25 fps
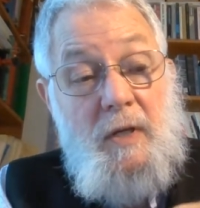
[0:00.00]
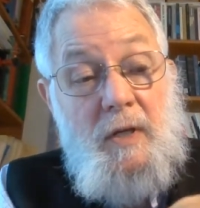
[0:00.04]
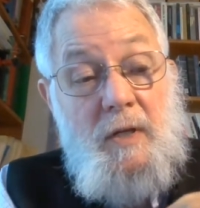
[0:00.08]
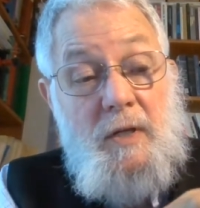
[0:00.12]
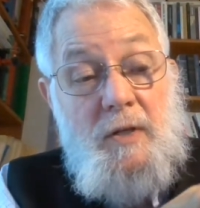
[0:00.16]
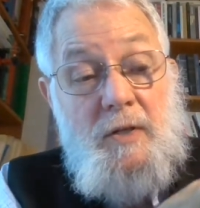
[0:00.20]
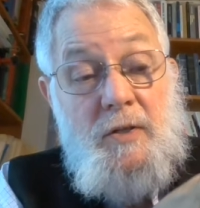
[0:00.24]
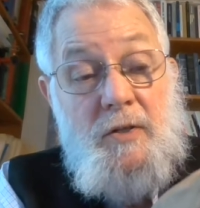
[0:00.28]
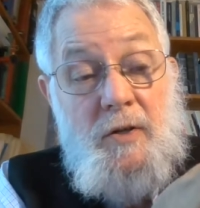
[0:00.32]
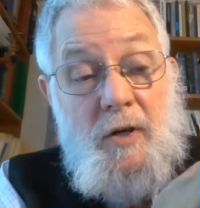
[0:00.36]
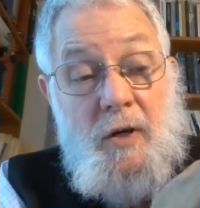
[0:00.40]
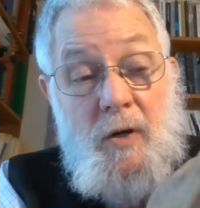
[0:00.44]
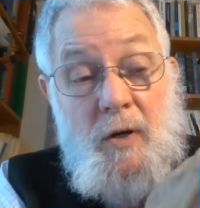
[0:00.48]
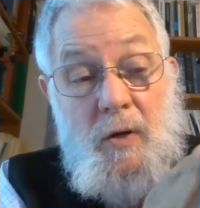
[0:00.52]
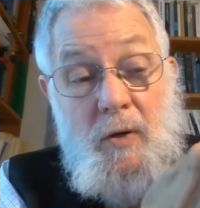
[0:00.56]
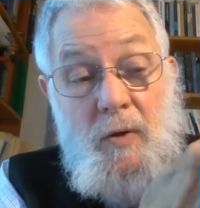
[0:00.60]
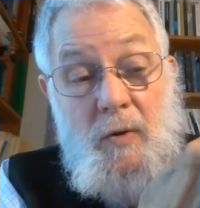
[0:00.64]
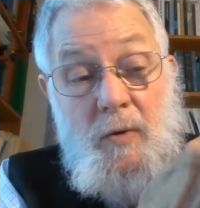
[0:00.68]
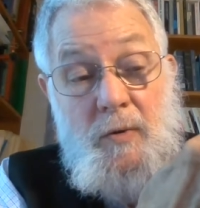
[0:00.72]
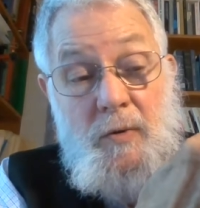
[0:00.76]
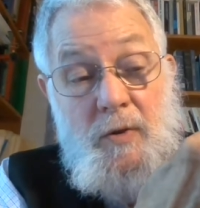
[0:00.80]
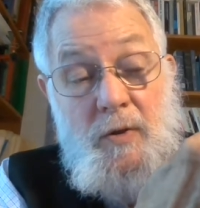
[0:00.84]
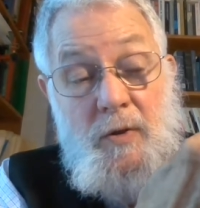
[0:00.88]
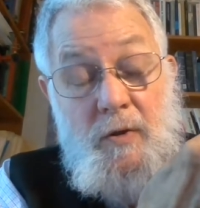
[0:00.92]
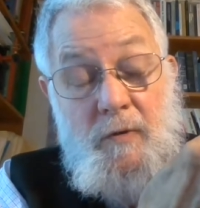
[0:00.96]

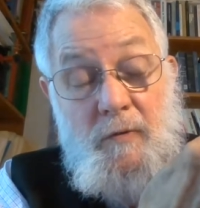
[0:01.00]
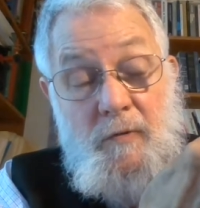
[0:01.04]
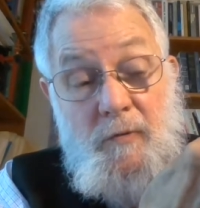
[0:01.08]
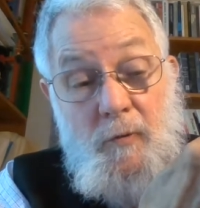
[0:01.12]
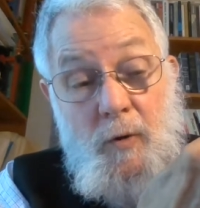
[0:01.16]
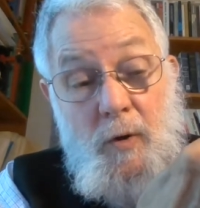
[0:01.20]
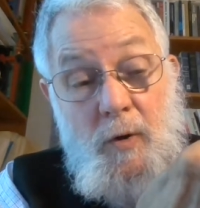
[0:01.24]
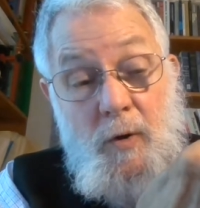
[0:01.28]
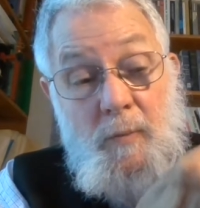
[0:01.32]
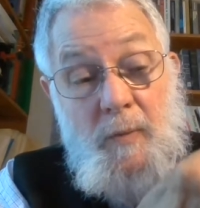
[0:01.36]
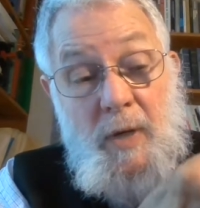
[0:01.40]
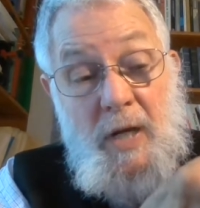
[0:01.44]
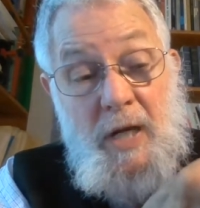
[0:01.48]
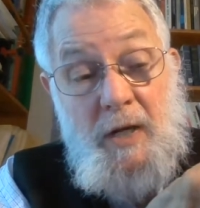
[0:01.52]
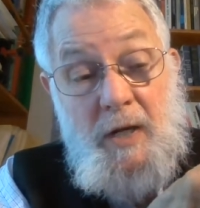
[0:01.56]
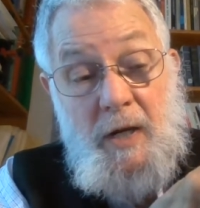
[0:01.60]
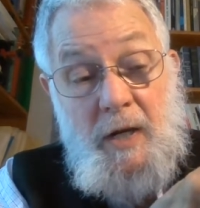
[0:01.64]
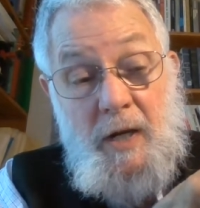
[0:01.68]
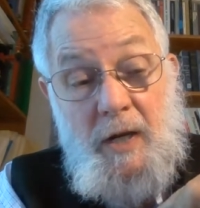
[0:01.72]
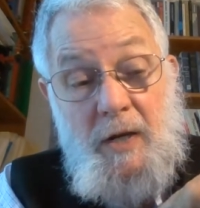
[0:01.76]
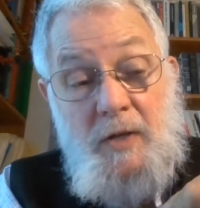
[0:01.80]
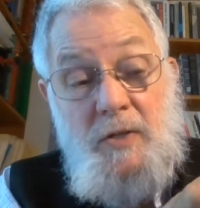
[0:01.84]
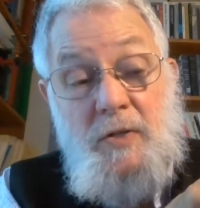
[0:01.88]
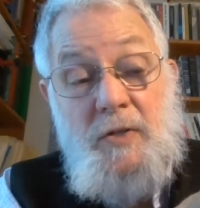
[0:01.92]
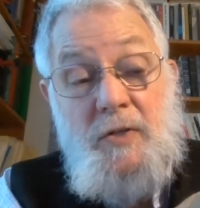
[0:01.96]
So the 4 main
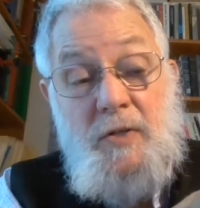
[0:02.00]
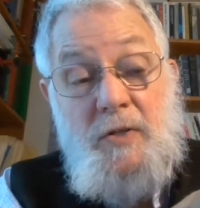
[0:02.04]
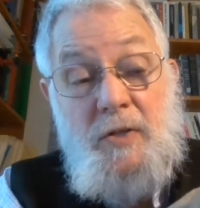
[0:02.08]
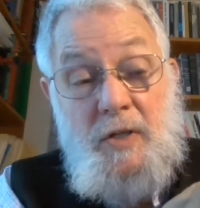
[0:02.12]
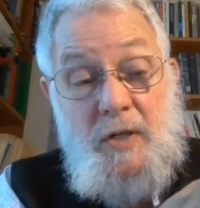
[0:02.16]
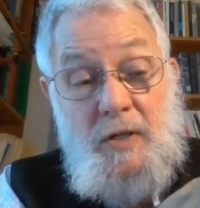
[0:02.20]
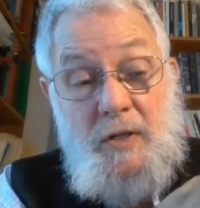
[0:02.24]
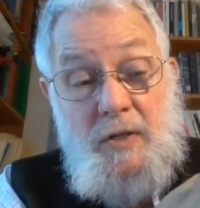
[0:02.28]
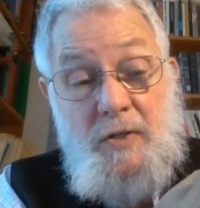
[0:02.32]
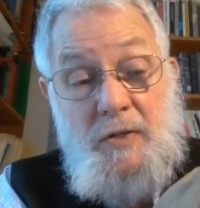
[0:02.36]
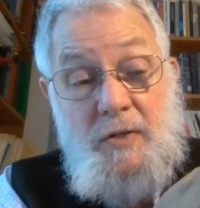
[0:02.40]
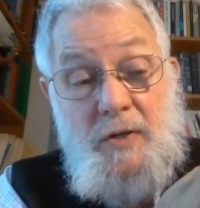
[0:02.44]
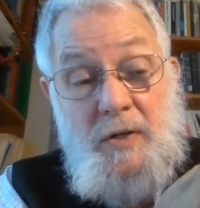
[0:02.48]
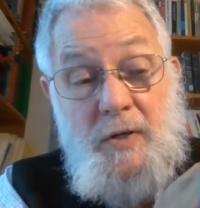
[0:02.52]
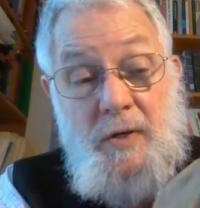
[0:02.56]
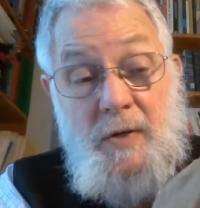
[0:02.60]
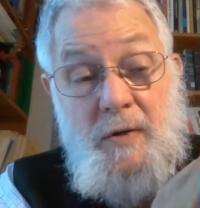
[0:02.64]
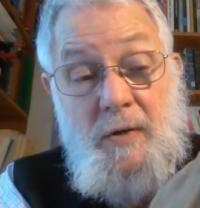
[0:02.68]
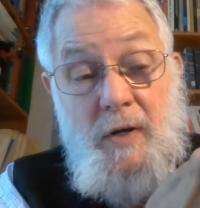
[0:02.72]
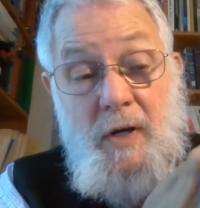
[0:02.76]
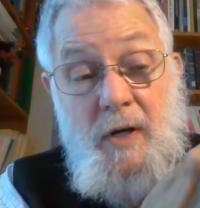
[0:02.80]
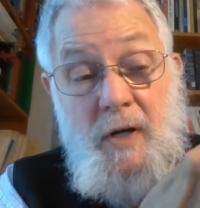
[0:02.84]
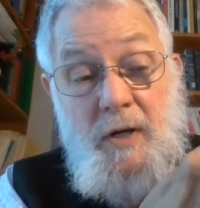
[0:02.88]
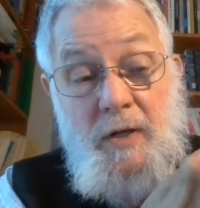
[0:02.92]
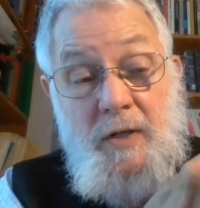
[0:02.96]
agencies
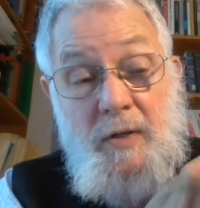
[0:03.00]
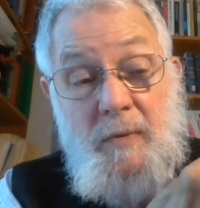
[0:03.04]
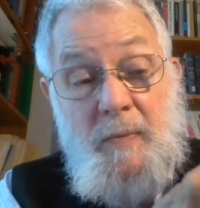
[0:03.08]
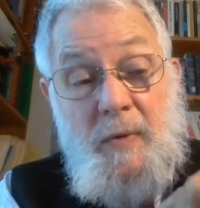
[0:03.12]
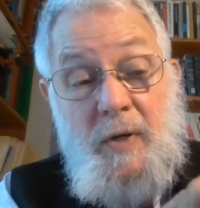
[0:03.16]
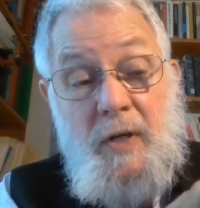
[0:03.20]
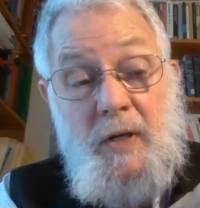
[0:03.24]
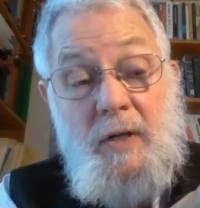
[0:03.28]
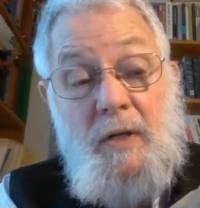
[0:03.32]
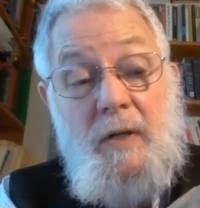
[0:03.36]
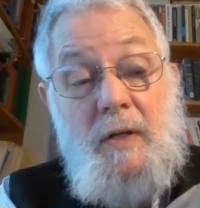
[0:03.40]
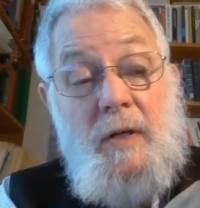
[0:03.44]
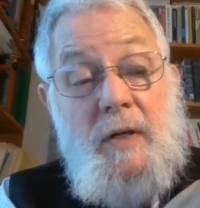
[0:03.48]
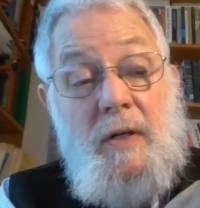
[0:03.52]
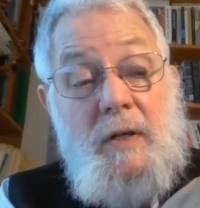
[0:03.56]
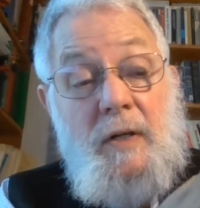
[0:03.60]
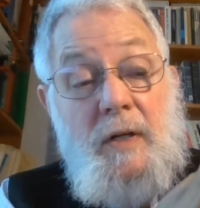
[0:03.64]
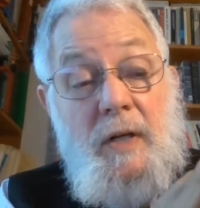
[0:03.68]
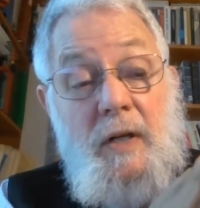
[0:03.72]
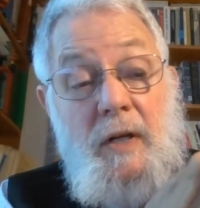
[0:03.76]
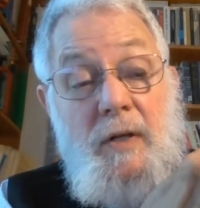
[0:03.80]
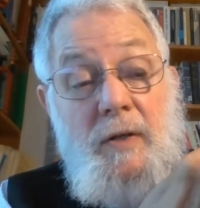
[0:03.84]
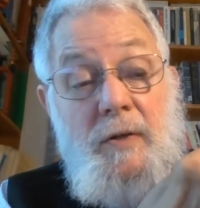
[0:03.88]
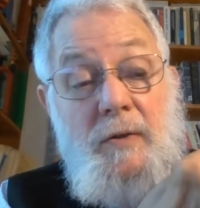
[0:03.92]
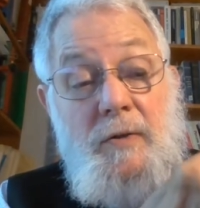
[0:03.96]
are depicted in
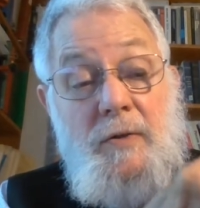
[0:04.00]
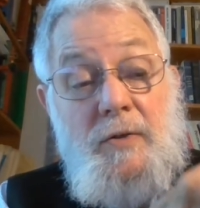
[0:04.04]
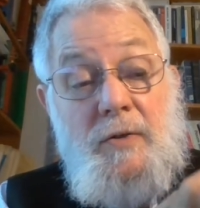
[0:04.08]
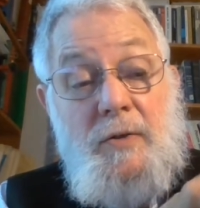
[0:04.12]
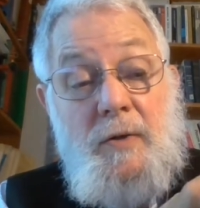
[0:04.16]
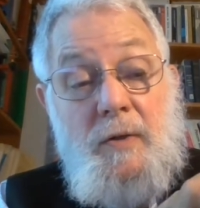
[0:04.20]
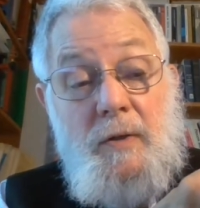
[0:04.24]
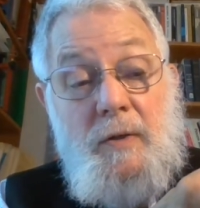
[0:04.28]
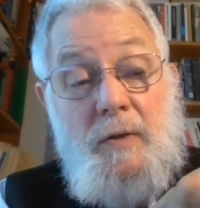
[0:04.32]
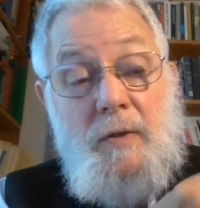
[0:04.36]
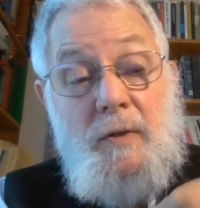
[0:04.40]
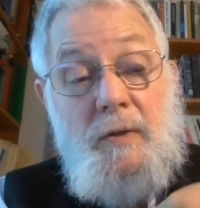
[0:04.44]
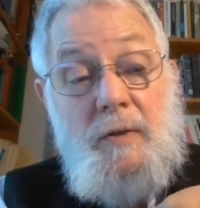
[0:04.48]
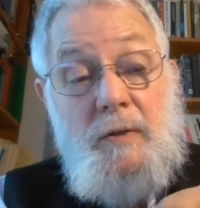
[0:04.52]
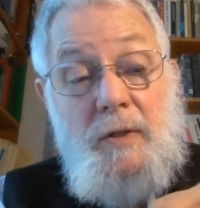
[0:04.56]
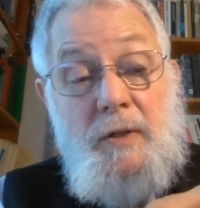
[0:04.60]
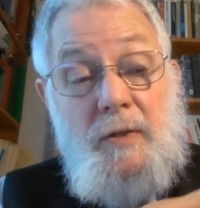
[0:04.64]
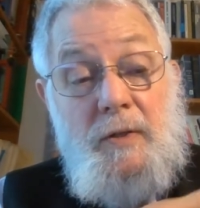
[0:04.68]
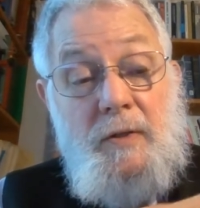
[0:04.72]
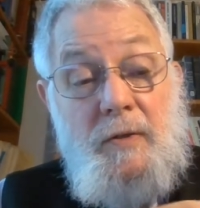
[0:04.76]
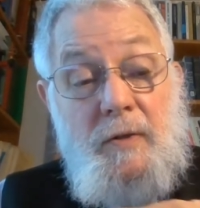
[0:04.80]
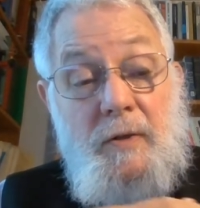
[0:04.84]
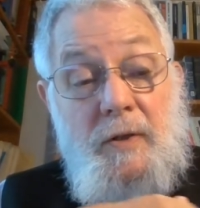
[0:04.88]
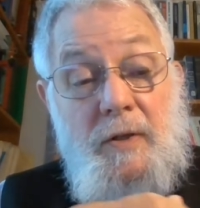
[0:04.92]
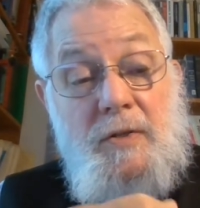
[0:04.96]
the inner circle, and
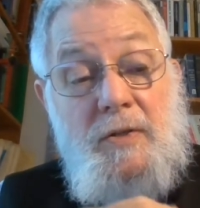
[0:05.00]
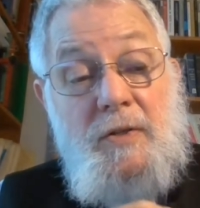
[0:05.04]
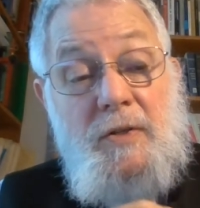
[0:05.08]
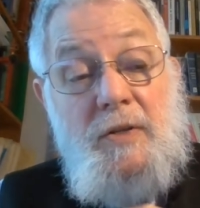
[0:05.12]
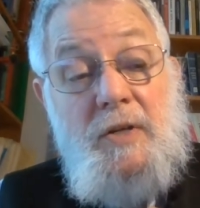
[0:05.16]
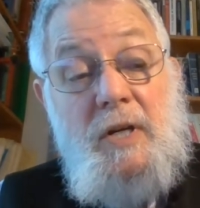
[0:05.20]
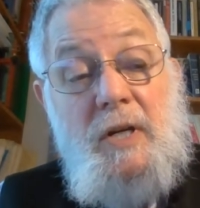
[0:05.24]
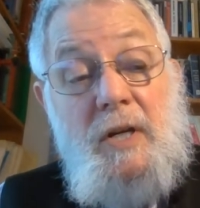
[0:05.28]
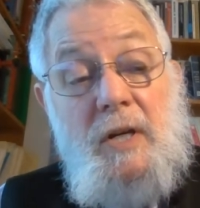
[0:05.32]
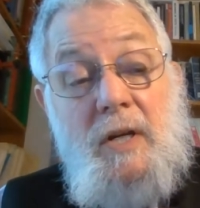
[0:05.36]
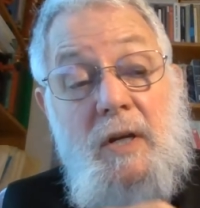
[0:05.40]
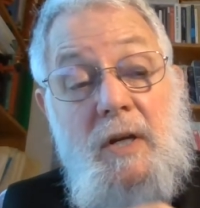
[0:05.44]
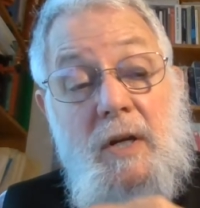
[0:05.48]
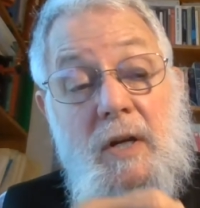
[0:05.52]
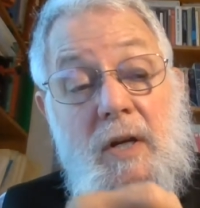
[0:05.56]
you can see